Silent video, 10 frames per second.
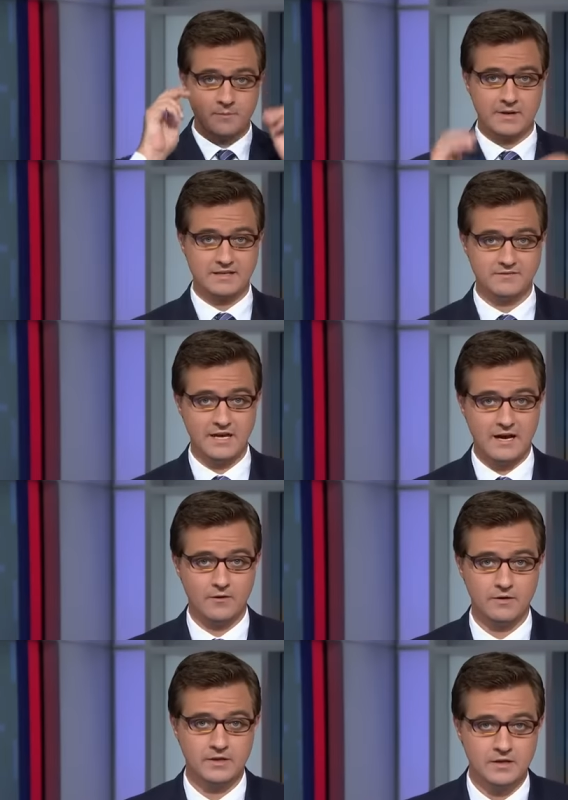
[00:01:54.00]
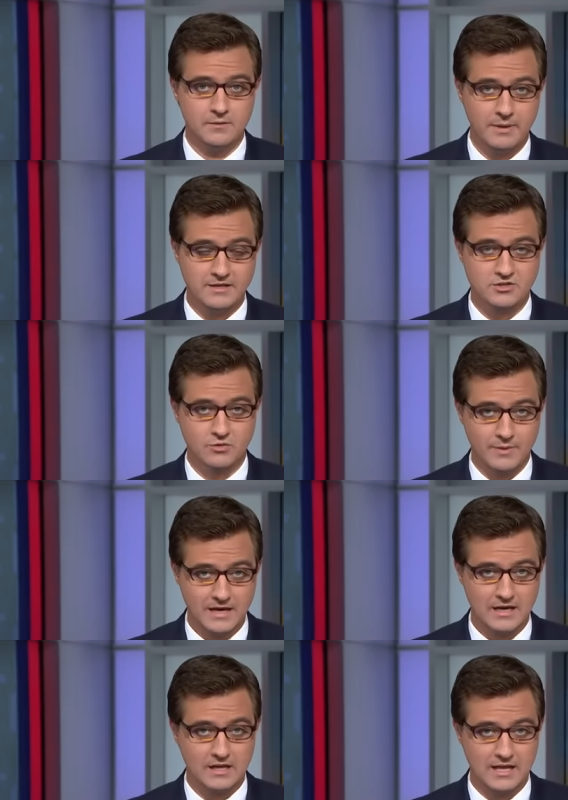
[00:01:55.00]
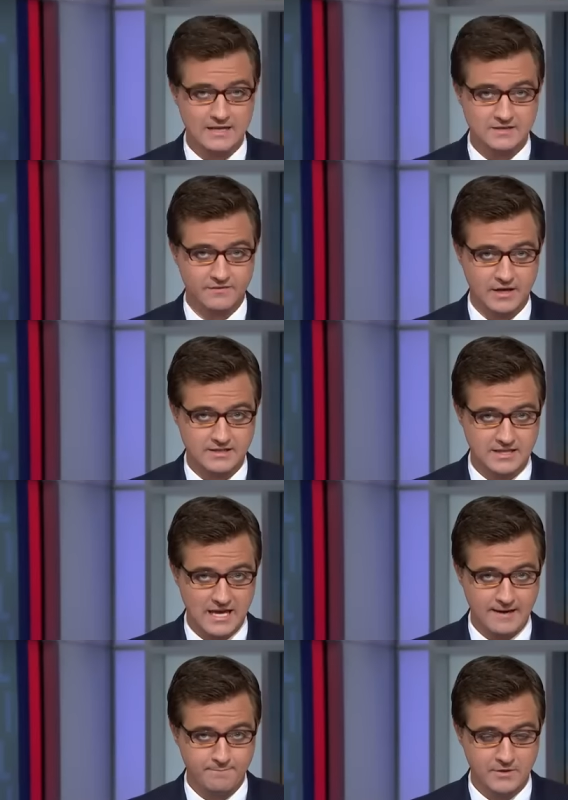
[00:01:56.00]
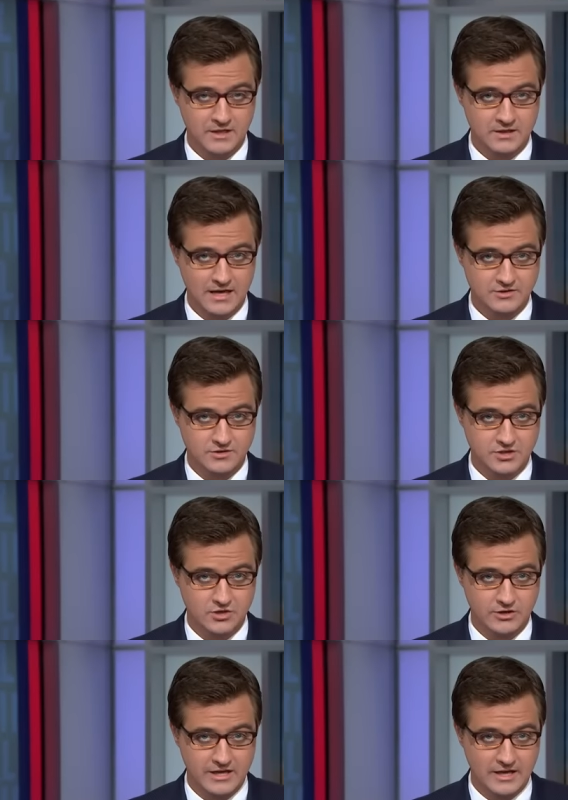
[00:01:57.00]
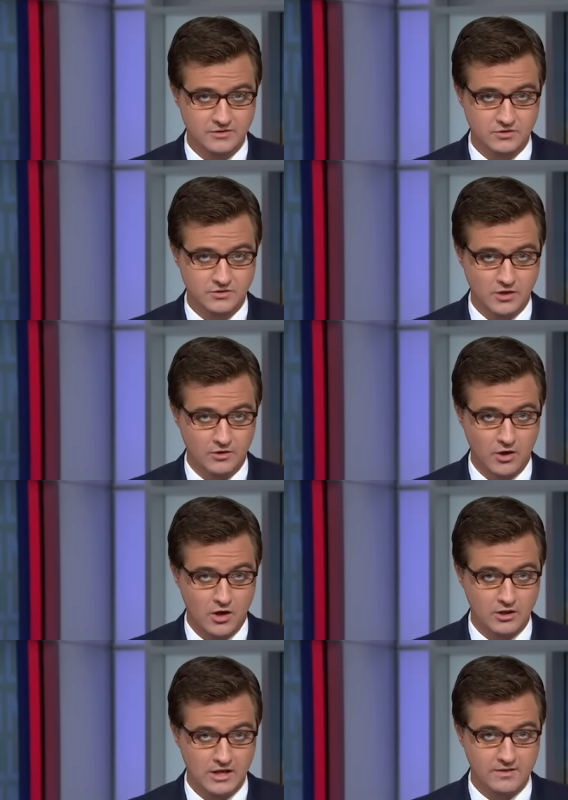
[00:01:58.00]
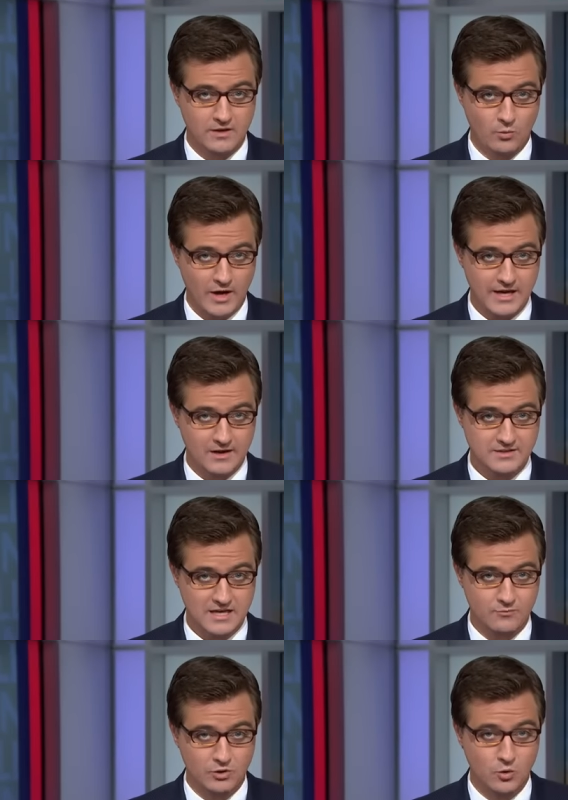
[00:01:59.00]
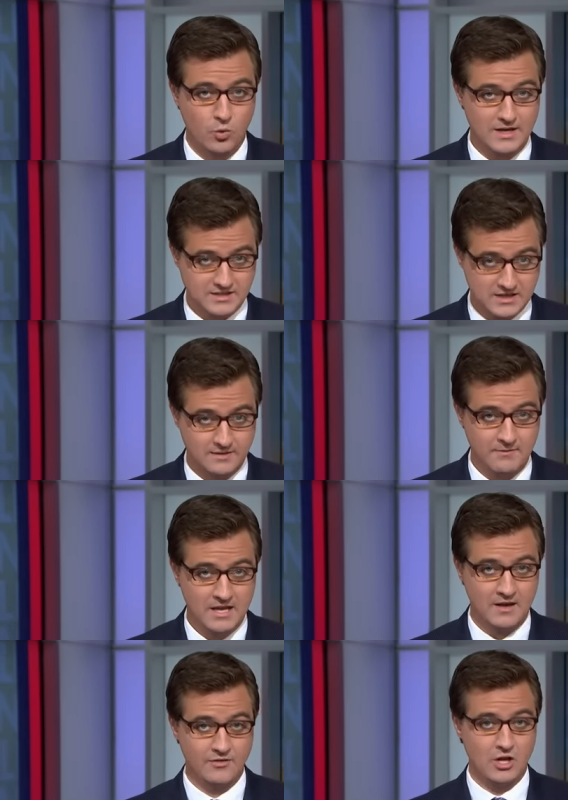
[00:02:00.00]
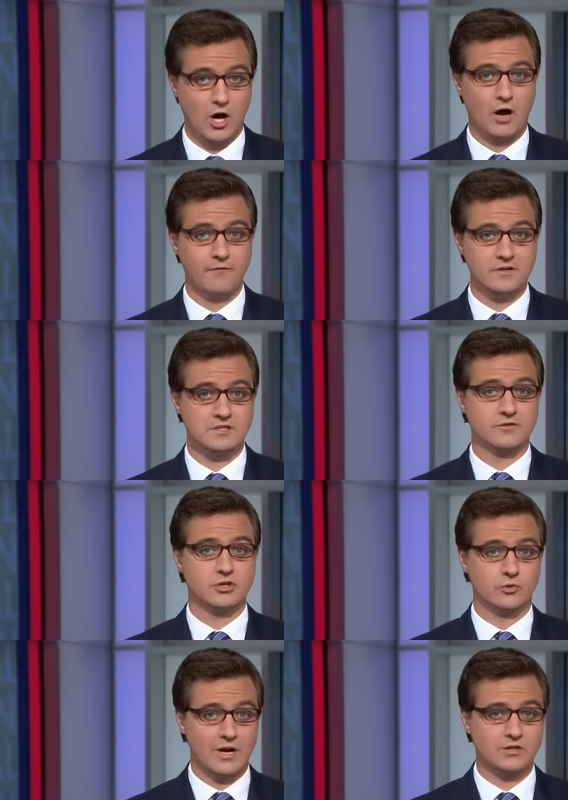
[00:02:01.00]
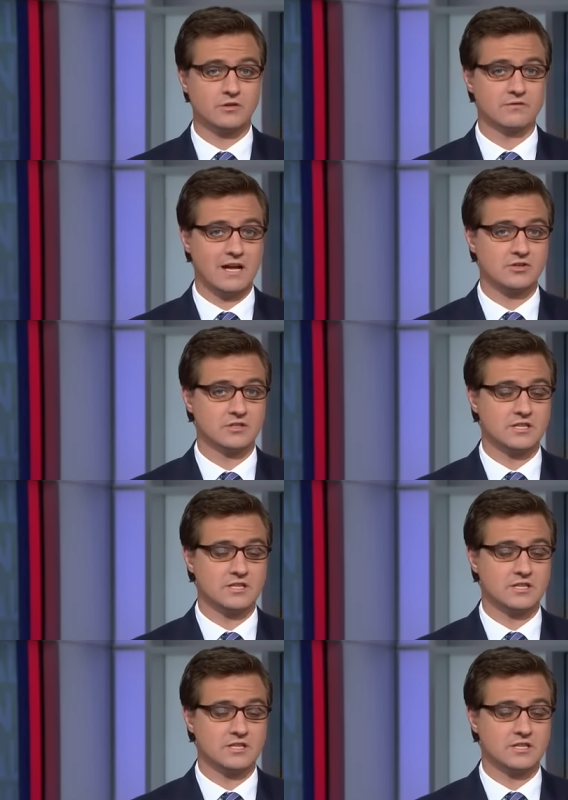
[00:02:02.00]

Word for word: But as of now, the pages remain classified. Today, National Security Council told All In that White House had requested that the Office of the Director of National